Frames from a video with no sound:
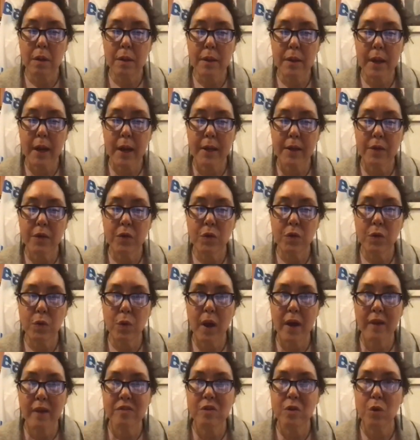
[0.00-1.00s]
that I
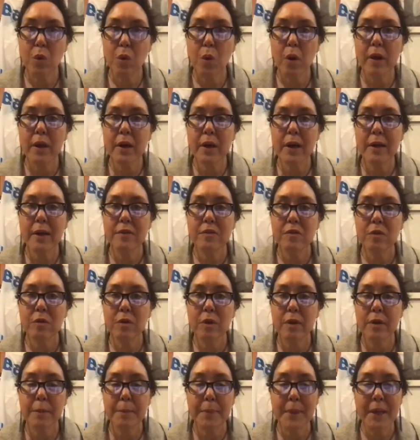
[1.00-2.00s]
do as an organizer,
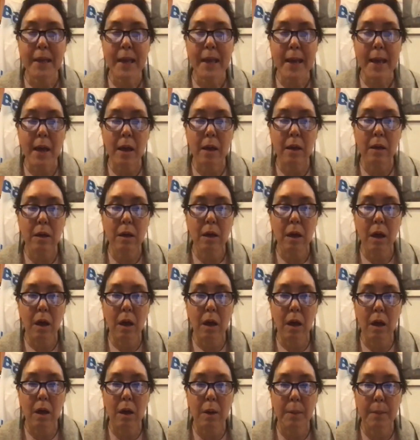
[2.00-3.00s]
it began
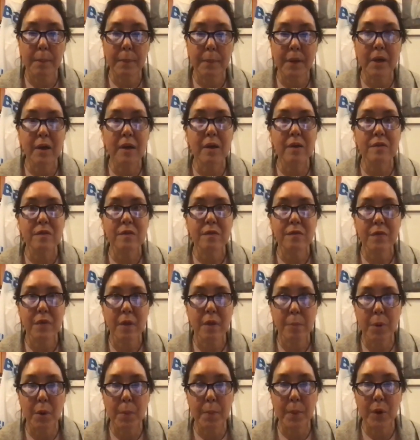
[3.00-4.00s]
because of the
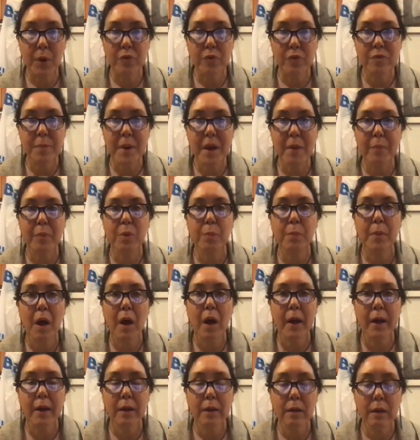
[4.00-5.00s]
proposed Pebble
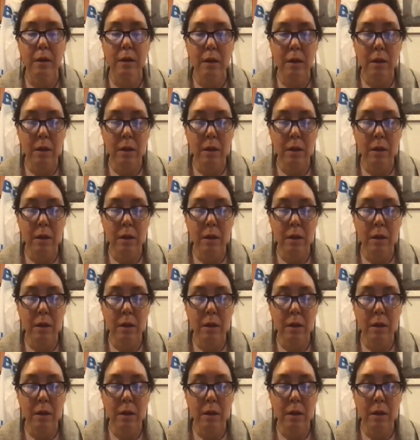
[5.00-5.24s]
Mine.